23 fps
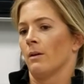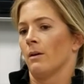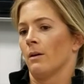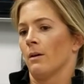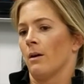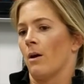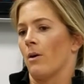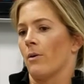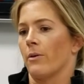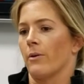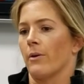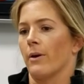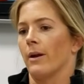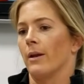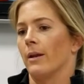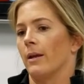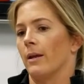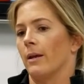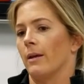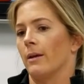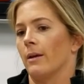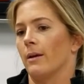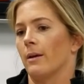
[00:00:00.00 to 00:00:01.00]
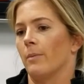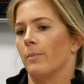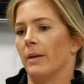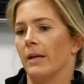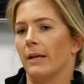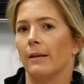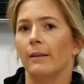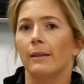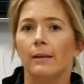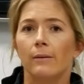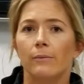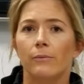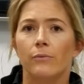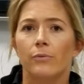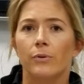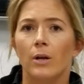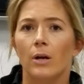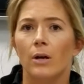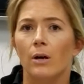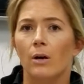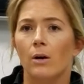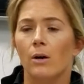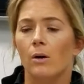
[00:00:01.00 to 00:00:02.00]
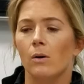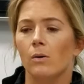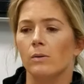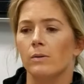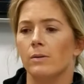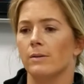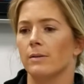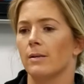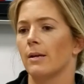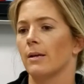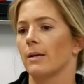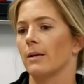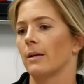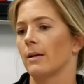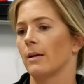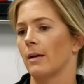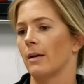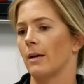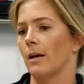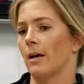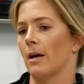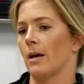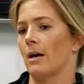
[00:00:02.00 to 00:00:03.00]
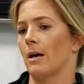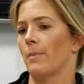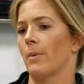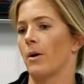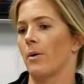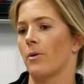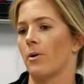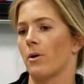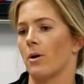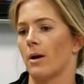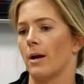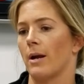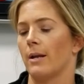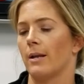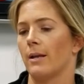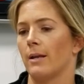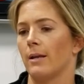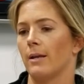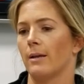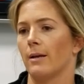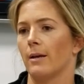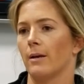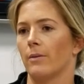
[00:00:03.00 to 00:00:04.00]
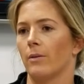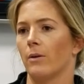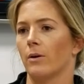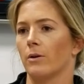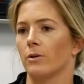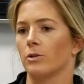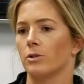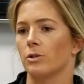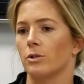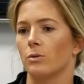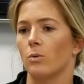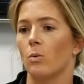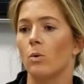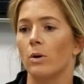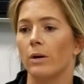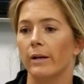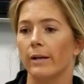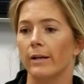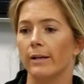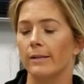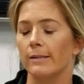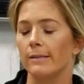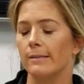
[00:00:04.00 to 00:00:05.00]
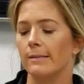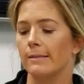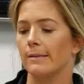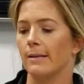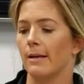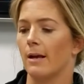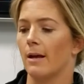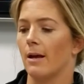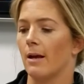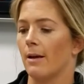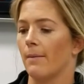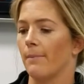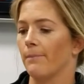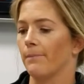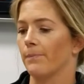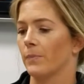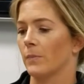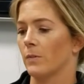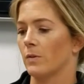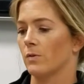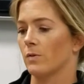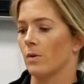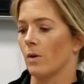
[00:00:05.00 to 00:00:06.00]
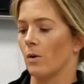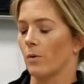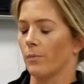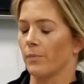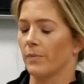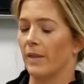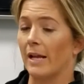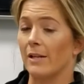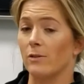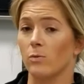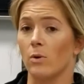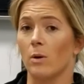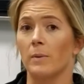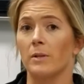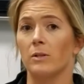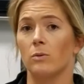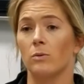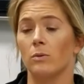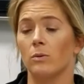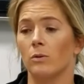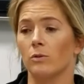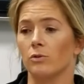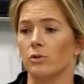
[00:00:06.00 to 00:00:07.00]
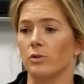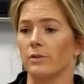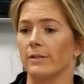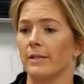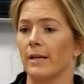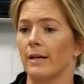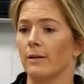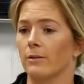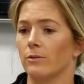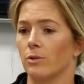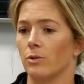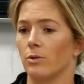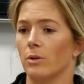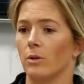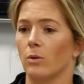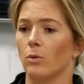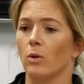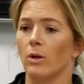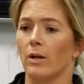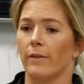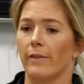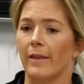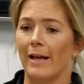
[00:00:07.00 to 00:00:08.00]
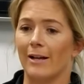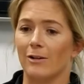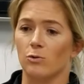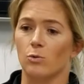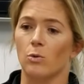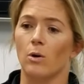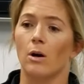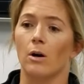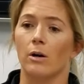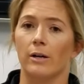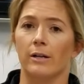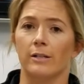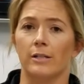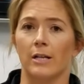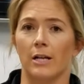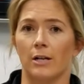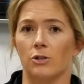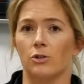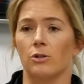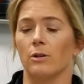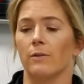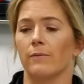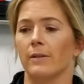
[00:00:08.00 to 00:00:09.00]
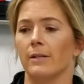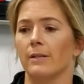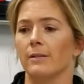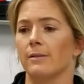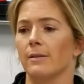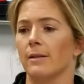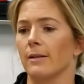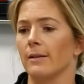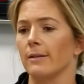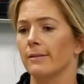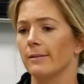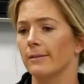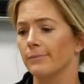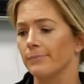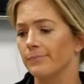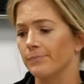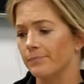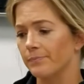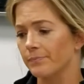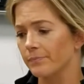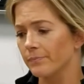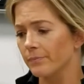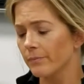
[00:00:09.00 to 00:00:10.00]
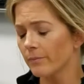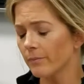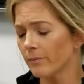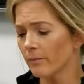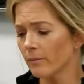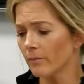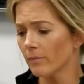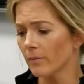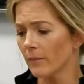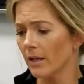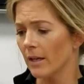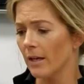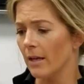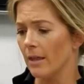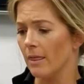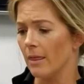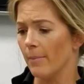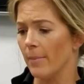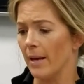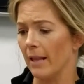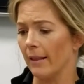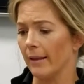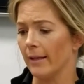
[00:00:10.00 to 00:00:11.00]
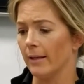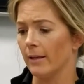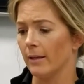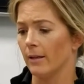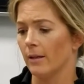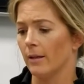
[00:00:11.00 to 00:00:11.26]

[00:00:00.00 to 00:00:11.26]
Are there any big lymph nodes? Are there any enlarged organs? So that's why we do an ultrasound, so you can look at the actual architecture of these things in the belly.